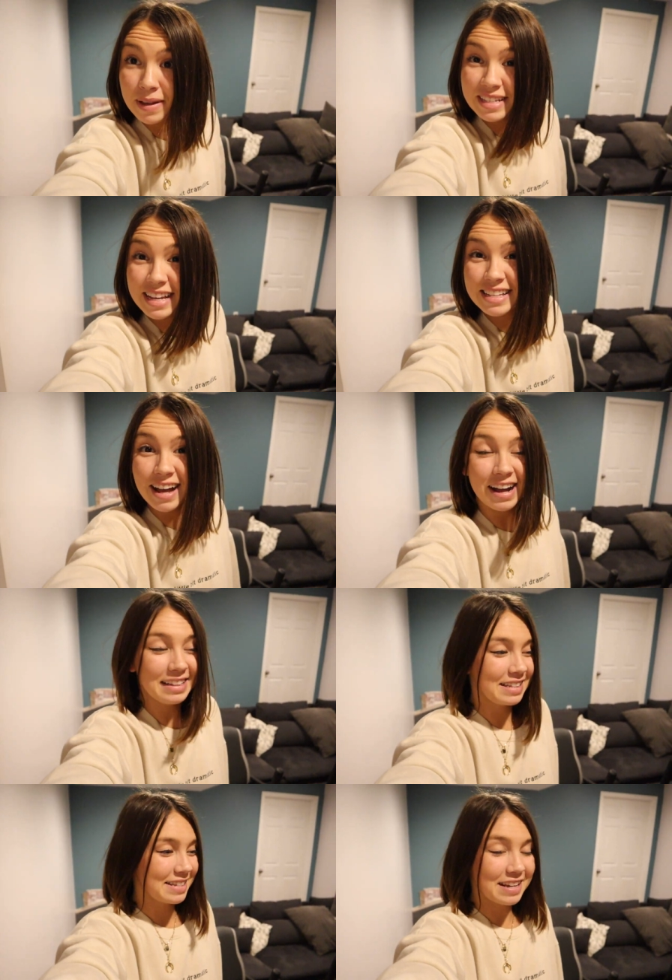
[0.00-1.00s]
PJs
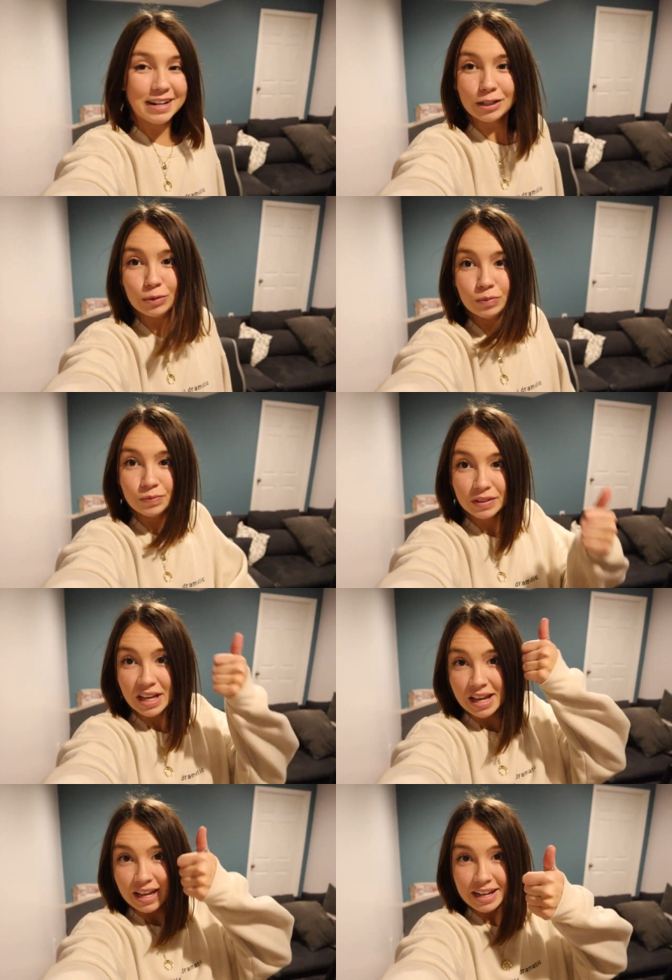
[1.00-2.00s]
on, so
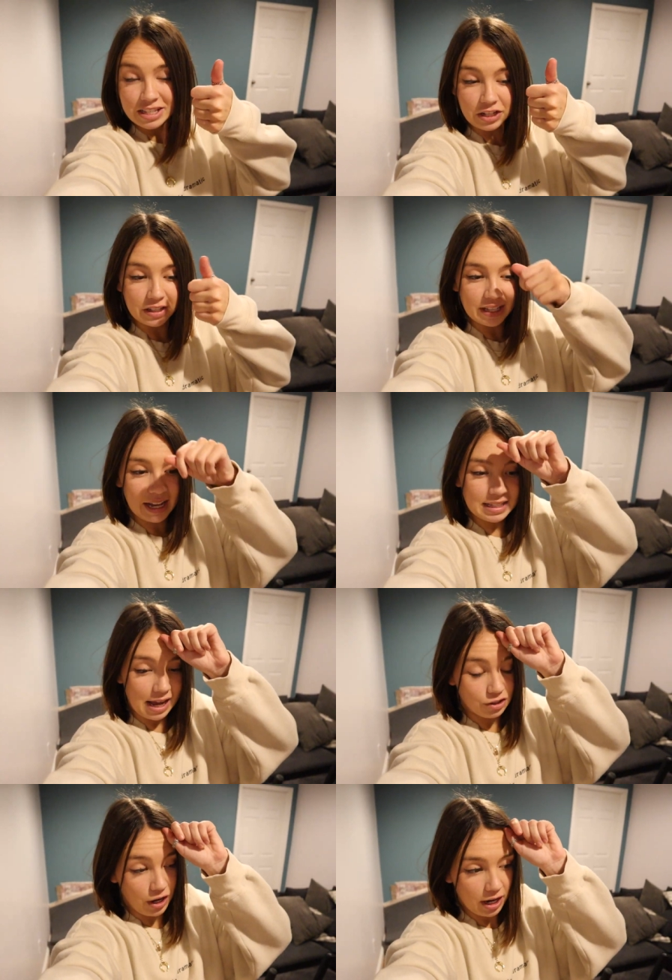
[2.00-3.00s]
it's a good night.
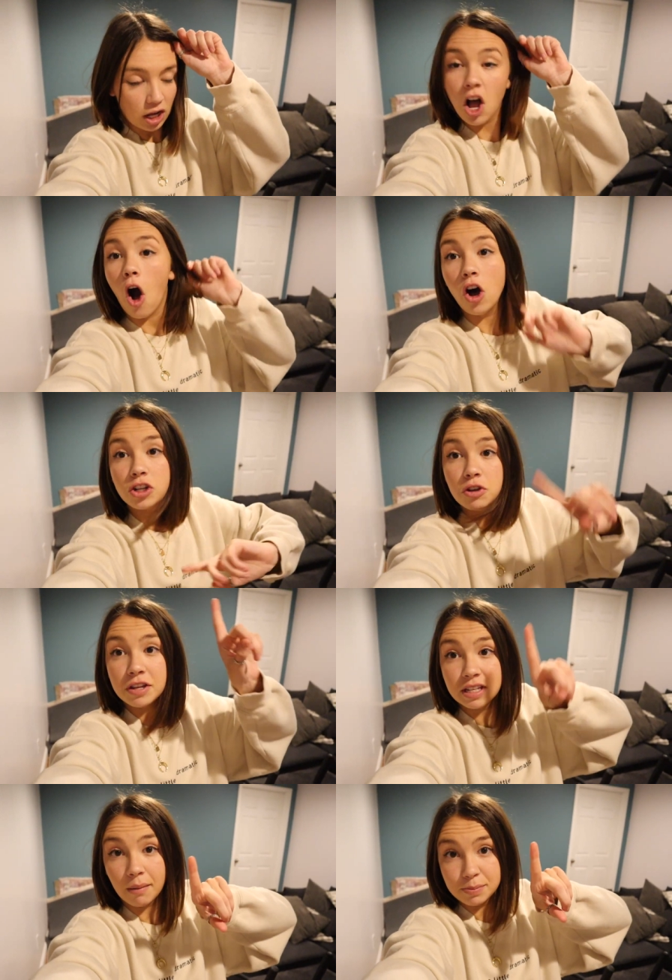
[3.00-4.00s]
I try, also
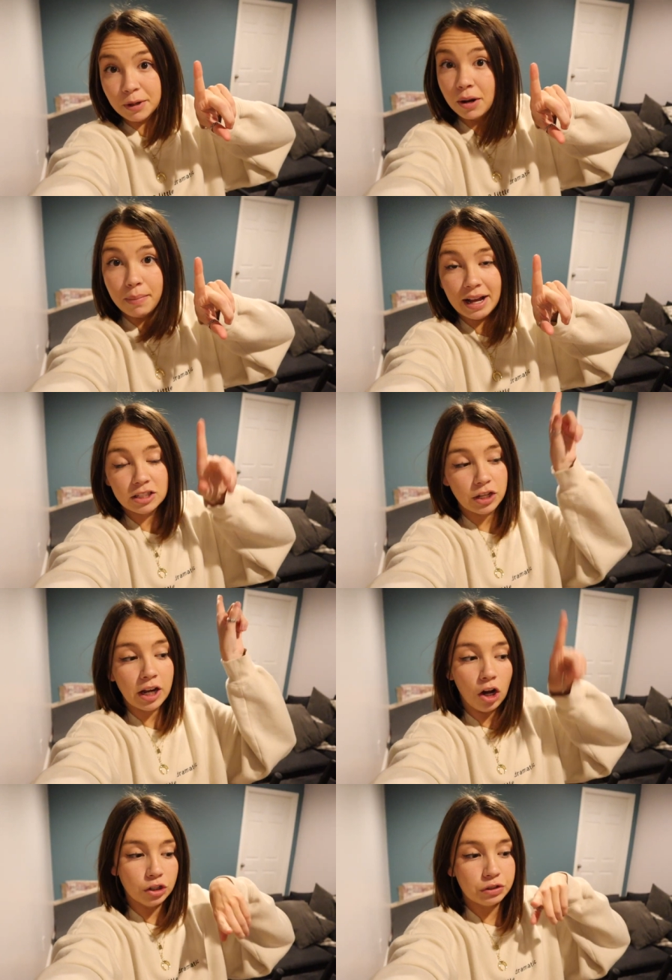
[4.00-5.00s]
this helps me go to bed. So
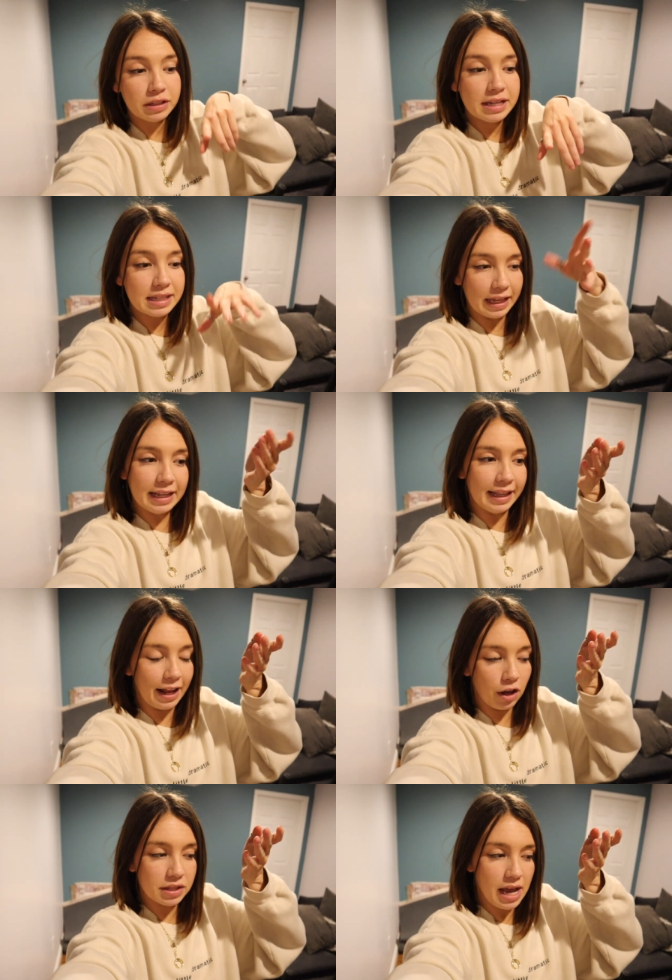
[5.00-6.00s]
like I'll do this late at
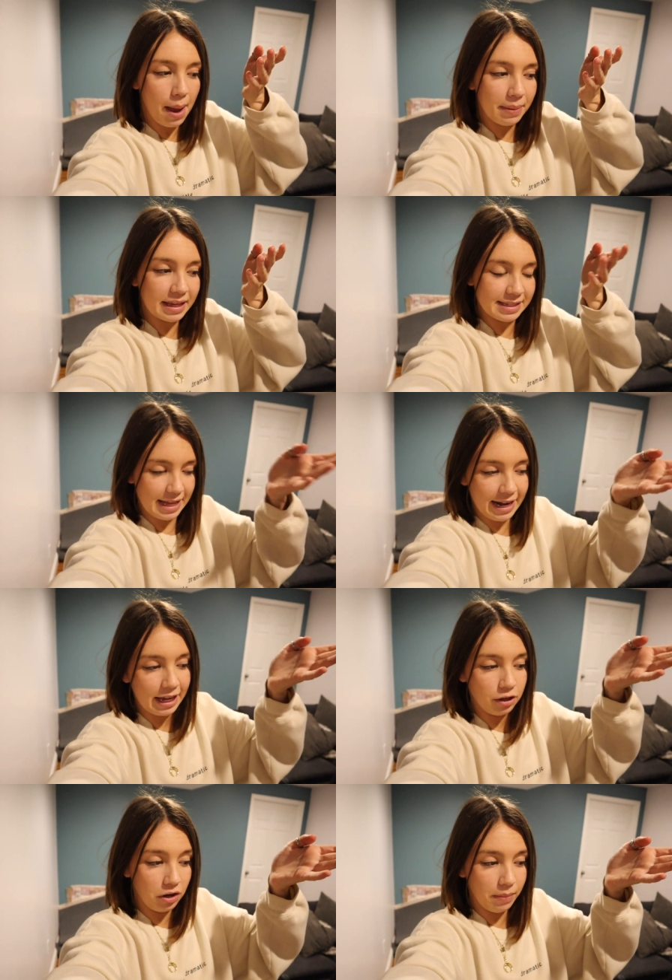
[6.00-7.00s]
night all the time because then I
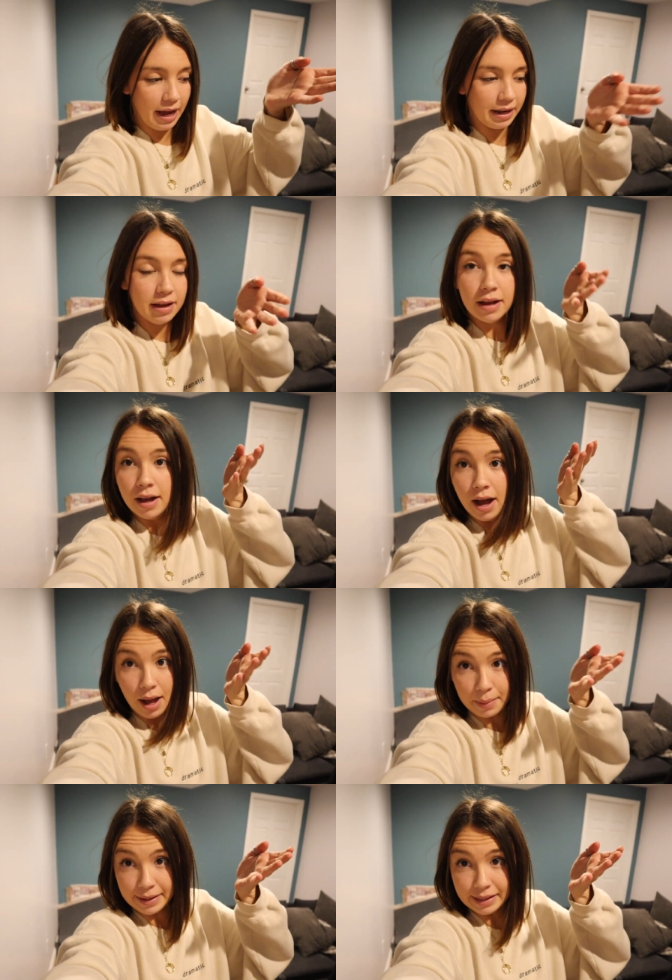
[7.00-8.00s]
can go to bed
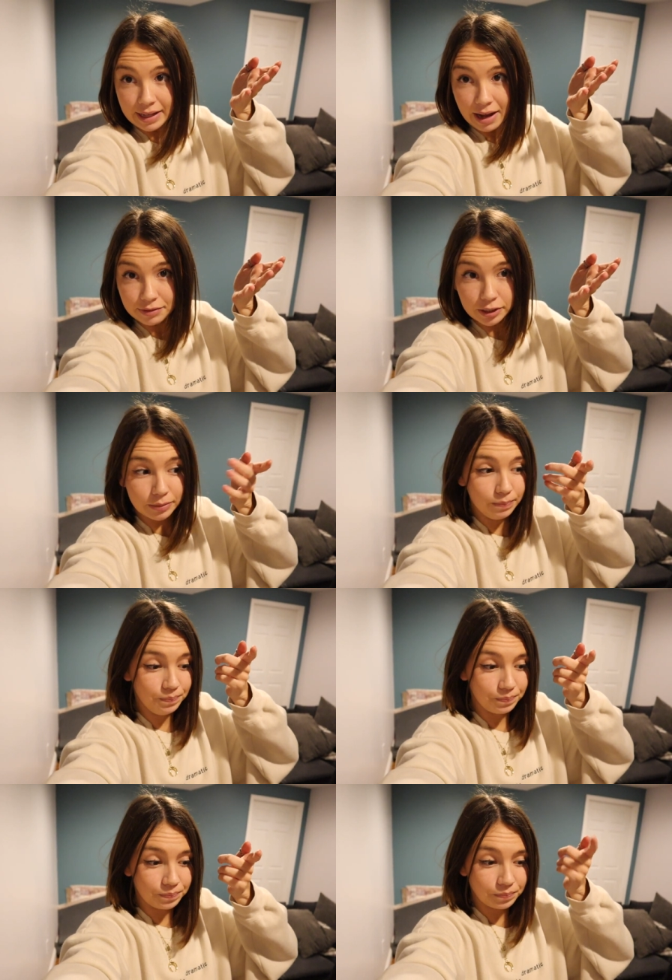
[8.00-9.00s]
immediately after
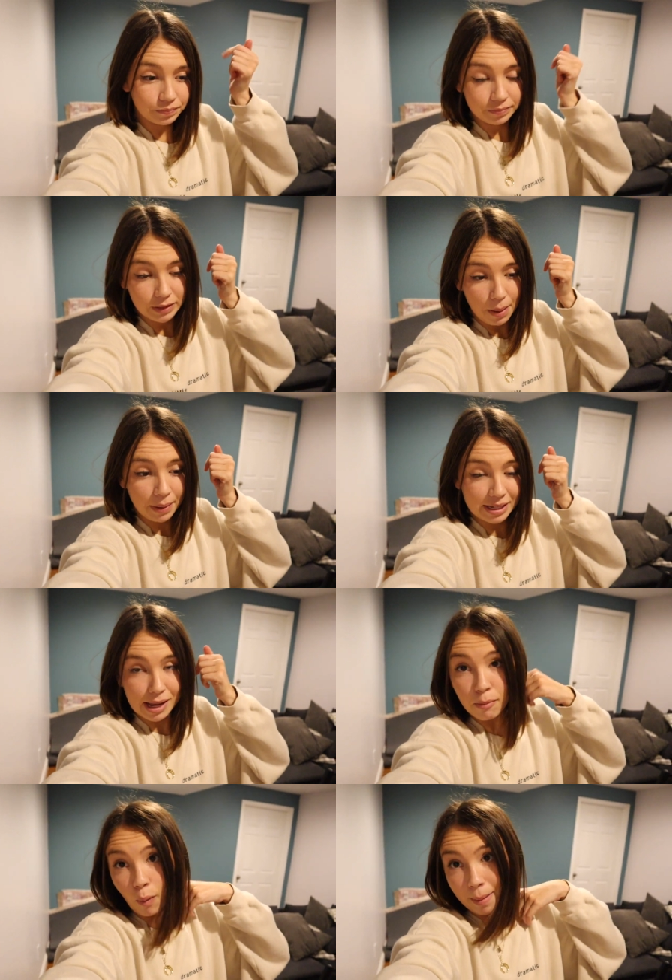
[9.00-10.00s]
because
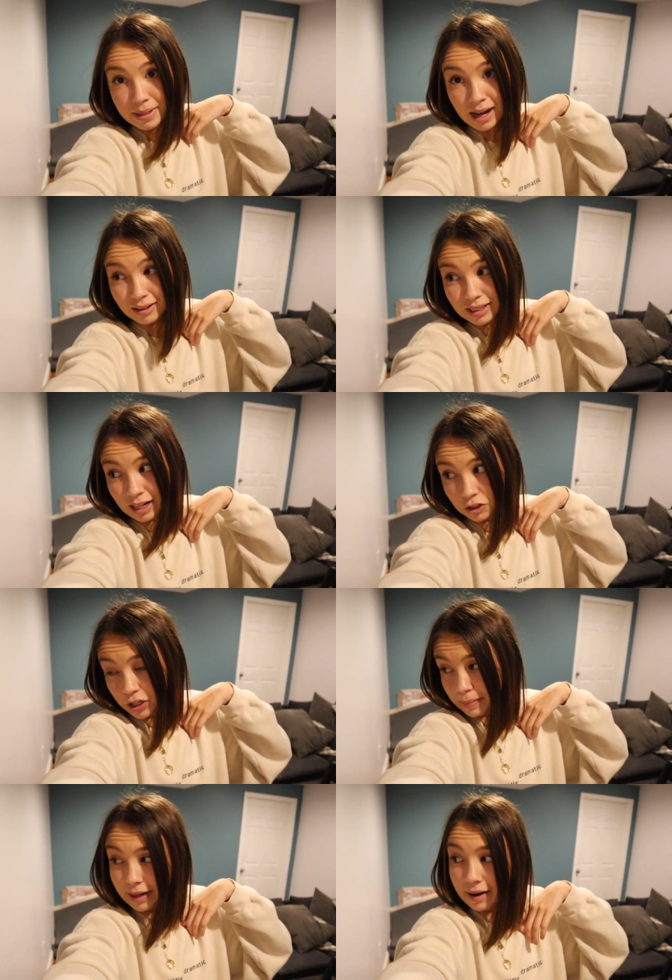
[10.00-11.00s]
I'm wiped out and I'll do
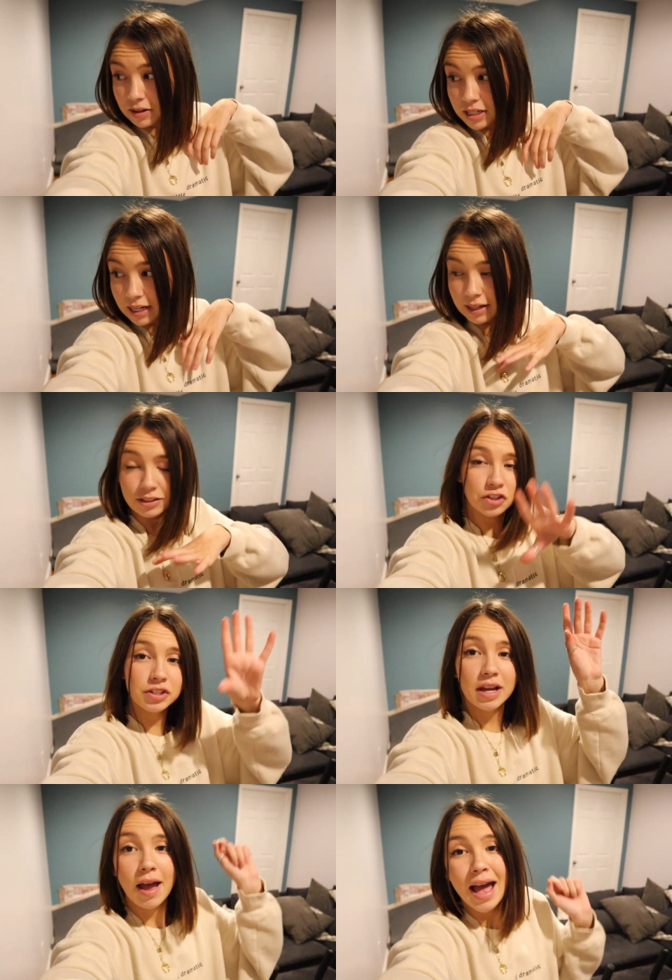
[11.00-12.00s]
like my night routine and it's
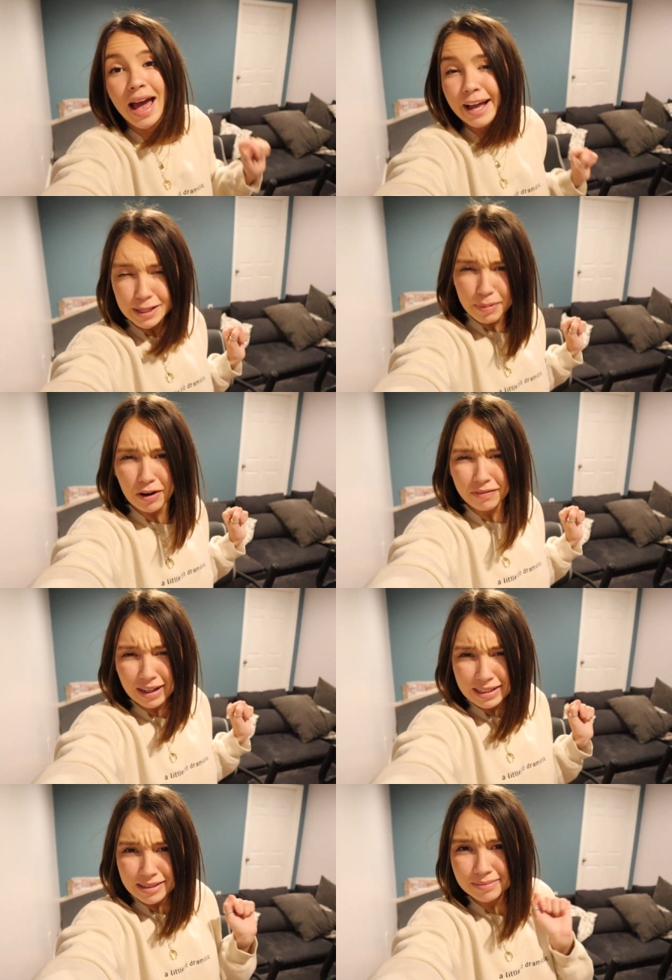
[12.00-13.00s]
just, it's
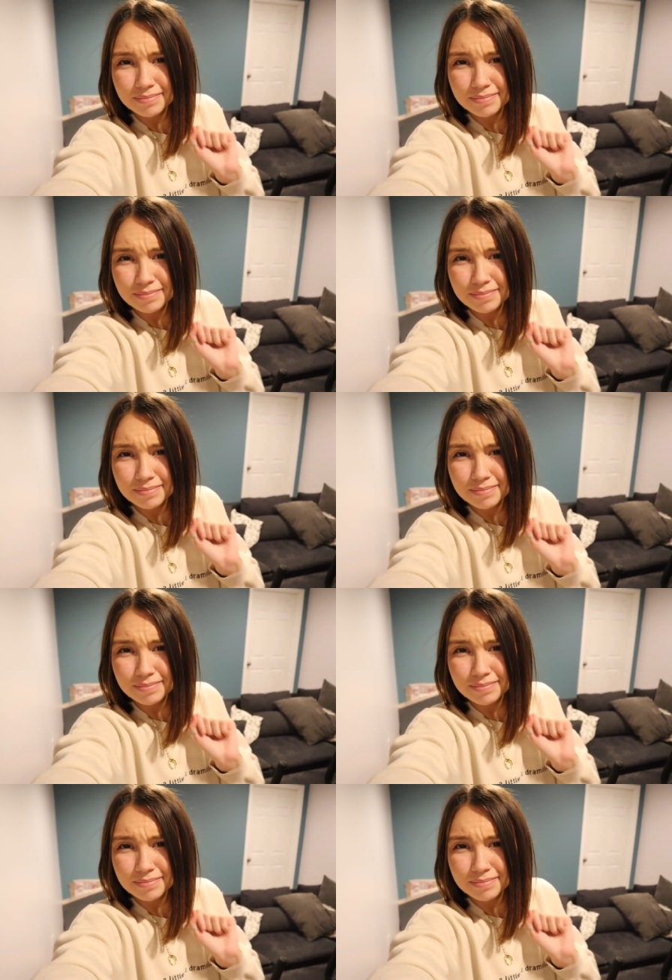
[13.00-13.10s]
perfect.